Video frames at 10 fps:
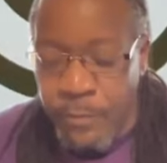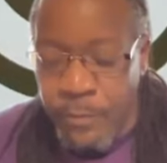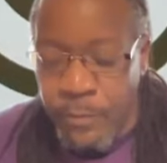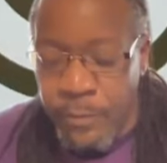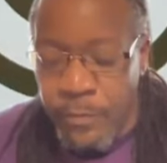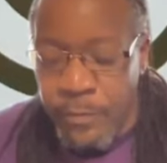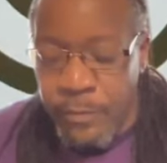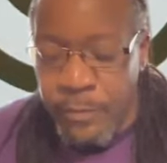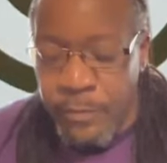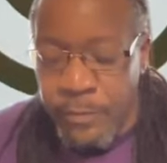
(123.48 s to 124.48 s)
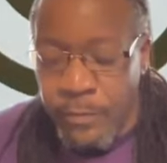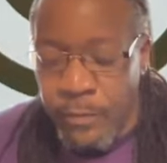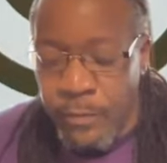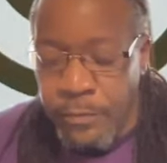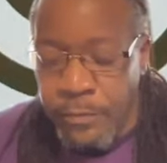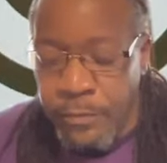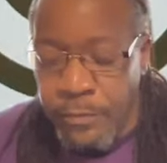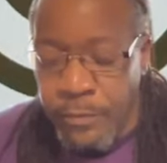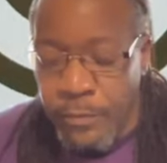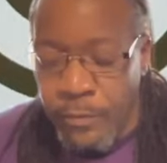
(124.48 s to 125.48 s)

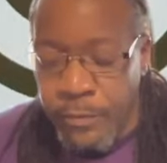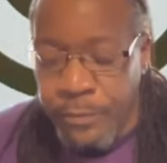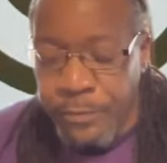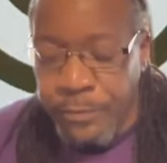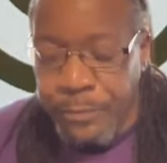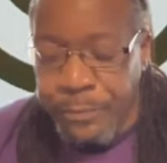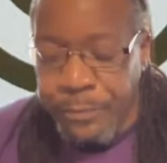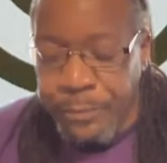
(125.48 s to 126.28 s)
(no one is talking)